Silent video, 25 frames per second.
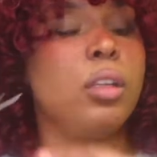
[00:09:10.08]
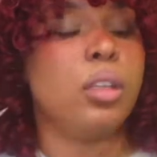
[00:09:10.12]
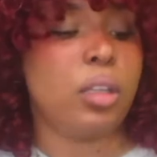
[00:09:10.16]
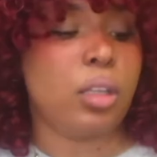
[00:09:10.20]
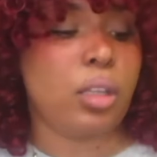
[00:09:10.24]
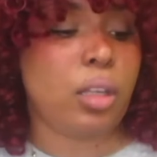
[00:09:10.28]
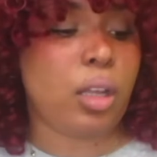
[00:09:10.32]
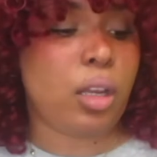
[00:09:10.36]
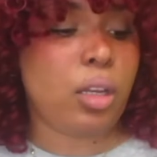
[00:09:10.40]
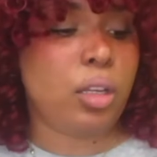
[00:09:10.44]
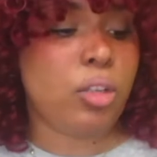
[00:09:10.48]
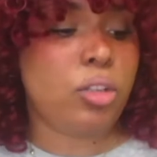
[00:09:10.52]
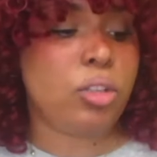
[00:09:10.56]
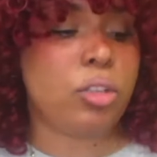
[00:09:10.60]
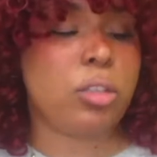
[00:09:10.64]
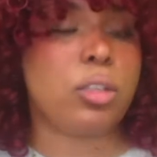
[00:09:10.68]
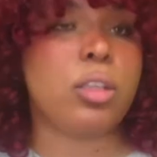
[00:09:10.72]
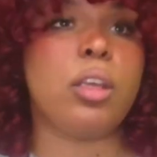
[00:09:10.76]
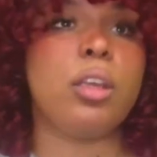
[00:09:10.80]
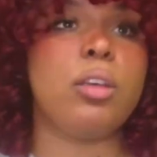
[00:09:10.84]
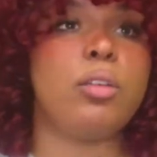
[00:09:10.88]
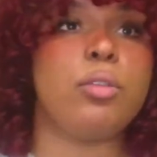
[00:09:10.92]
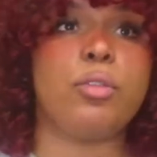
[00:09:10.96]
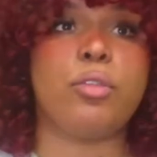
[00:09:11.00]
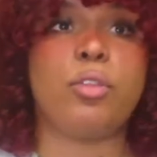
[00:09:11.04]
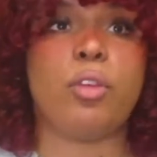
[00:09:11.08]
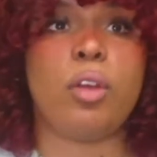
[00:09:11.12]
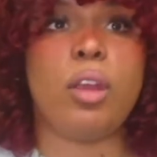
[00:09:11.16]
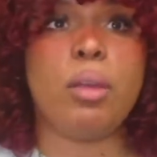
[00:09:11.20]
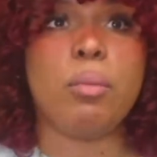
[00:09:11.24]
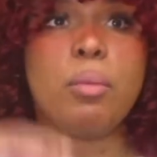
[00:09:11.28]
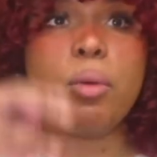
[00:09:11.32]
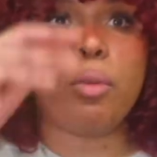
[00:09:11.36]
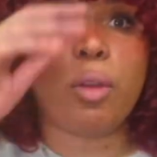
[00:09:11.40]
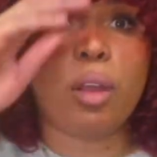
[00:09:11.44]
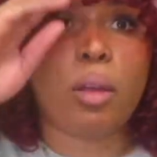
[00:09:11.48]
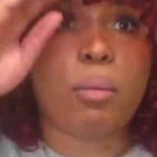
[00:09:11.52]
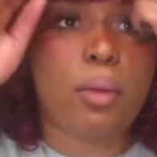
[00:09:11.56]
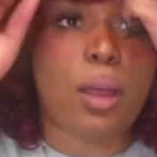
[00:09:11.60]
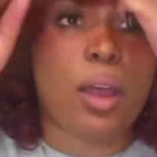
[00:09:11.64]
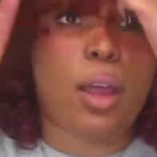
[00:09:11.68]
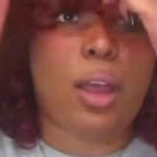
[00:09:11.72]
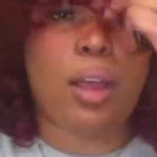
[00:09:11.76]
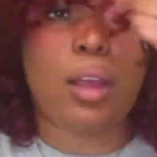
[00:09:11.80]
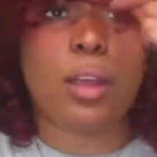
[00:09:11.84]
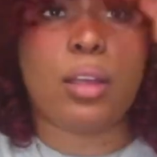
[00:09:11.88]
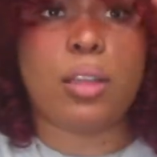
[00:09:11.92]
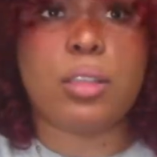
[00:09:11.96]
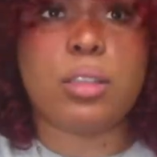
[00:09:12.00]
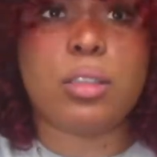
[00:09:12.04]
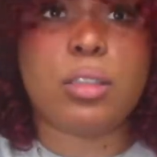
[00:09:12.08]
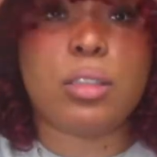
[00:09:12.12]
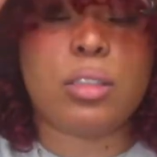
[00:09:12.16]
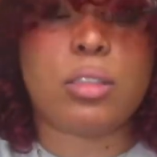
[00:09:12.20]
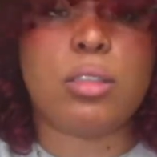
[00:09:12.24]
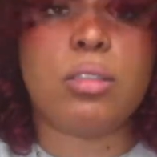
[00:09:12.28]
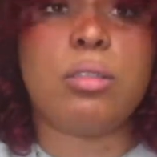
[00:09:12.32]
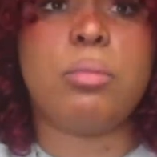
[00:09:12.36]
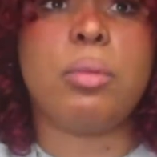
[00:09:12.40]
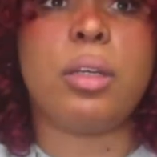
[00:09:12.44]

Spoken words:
Kind of just like frame around my eyes because oh